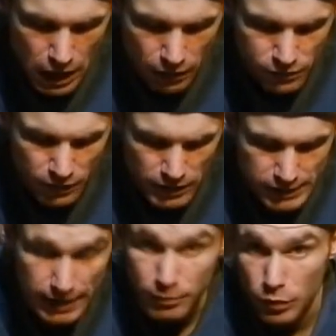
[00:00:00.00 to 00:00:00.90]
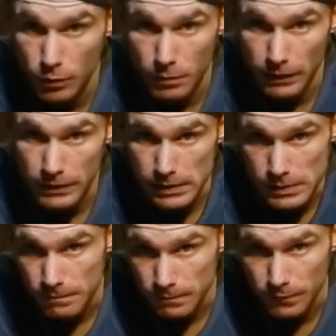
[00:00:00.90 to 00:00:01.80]
I was very skeptical about
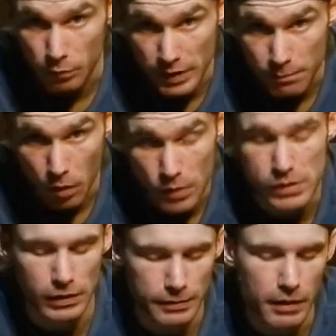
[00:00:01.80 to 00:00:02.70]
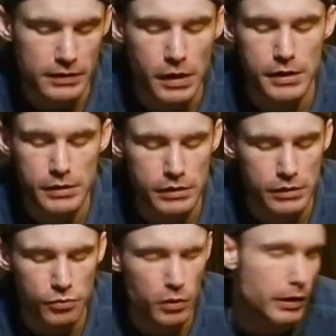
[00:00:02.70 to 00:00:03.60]
this. For me personally, my taste
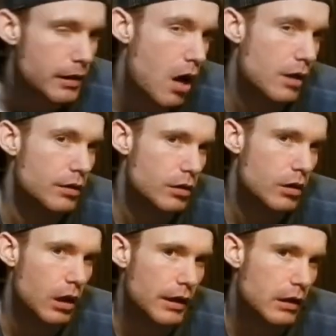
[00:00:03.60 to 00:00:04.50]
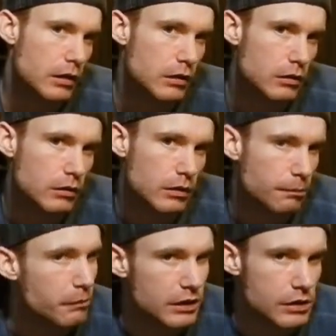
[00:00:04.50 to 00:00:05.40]
is really not into like the
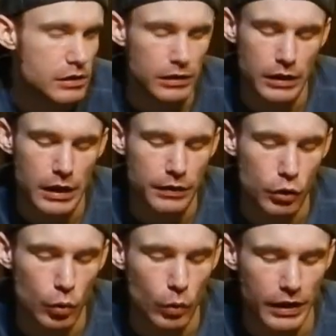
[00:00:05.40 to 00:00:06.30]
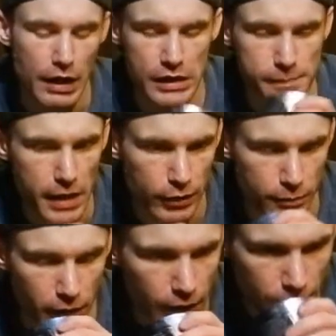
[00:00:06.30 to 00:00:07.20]
mints and the cooling
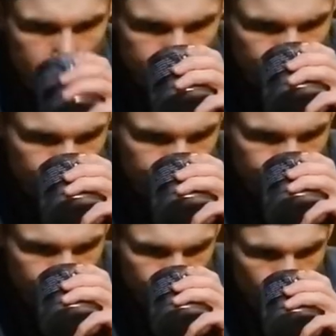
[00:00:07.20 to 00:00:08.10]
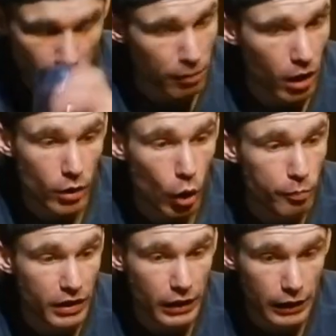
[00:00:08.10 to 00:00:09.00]
aspect, but upon
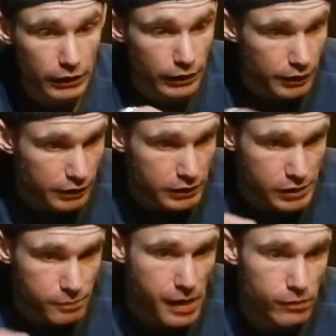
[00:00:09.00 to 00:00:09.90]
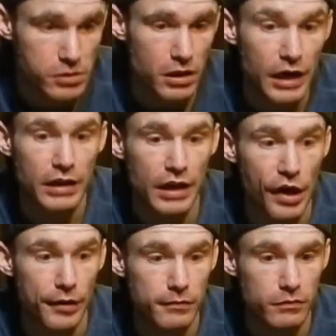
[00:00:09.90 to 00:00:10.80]
opening it, it smells like
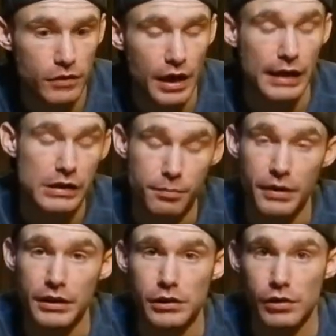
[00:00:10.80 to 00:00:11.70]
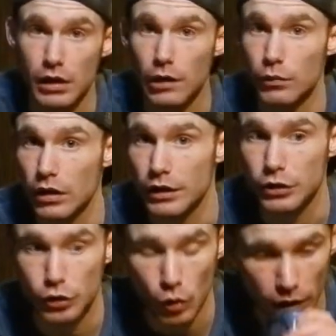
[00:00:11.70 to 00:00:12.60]
that Haze Peach that I really
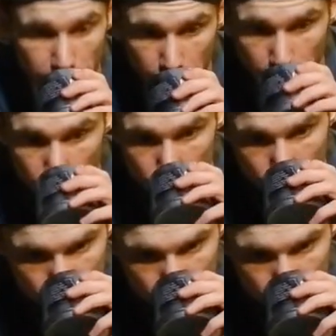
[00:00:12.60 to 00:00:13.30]
enjoyed, and